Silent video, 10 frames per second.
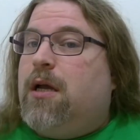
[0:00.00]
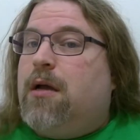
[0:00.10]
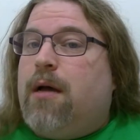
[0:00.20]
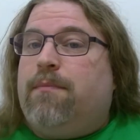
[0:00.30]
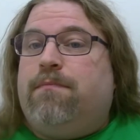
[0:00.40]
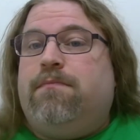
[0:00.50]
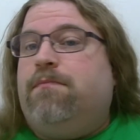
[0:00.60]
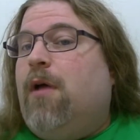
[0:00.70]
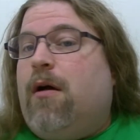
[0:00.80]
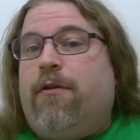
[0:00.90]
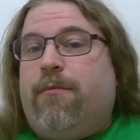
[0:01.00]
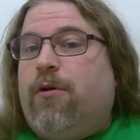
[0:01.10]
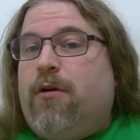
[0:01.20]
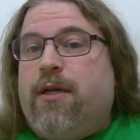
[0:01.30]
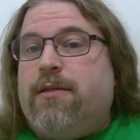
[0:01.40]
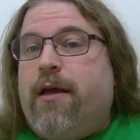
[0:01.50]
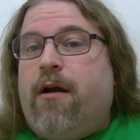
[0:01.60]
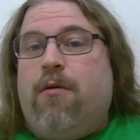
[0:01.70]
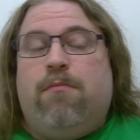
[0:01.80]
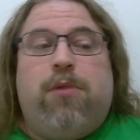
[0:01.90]
Got other goodies
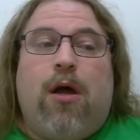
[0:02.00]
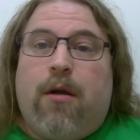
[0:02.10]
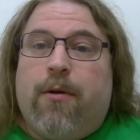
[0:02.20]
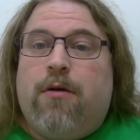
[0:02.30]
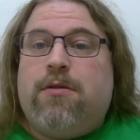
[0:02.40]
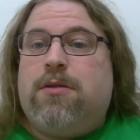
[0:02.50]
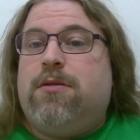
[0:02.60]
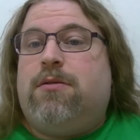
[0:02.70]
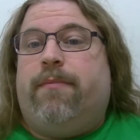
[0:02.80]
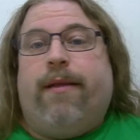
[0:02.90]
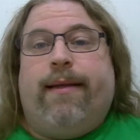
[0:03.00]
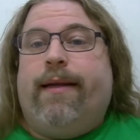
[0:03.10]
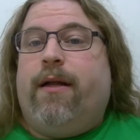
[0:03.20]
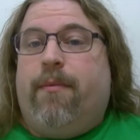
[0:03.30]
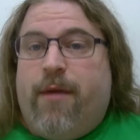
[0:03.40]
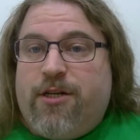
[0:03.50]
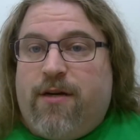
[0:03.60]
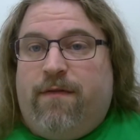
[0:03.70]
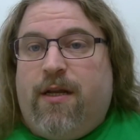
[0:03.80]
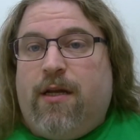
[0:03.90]
there, blog posts, ability to
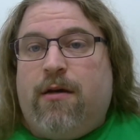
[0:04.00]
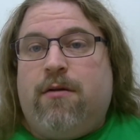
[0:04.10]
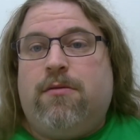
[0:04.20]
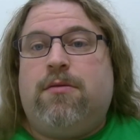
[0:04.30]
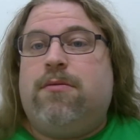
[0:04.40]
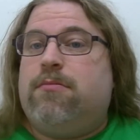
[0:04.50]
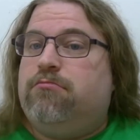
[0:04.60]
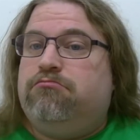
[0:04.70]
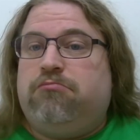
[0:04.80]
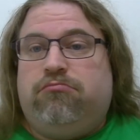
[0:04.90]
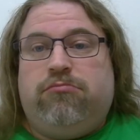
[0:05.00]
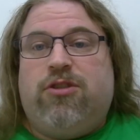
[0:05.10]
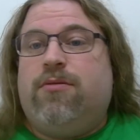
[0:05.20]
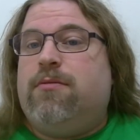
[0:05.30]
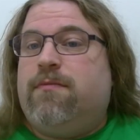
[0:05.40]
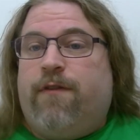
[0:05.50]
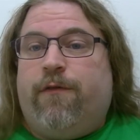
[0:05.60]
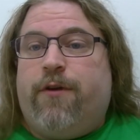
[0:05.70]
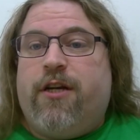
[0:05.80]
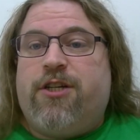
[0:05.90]
commission videos.
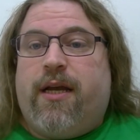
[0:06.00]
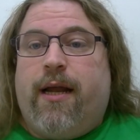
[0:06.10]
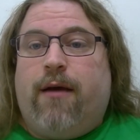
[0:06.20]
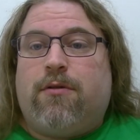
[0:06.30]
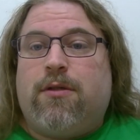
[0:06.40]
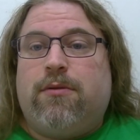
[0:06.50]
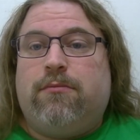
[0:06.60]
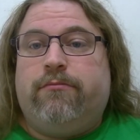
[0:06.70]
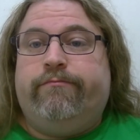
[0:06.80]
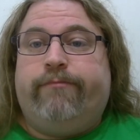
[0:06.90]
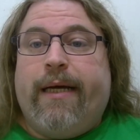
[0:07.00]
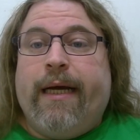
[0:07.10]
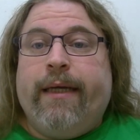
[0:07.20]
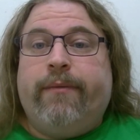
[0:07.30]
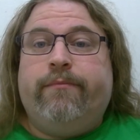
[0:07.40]
Feel free to check it out. Bye!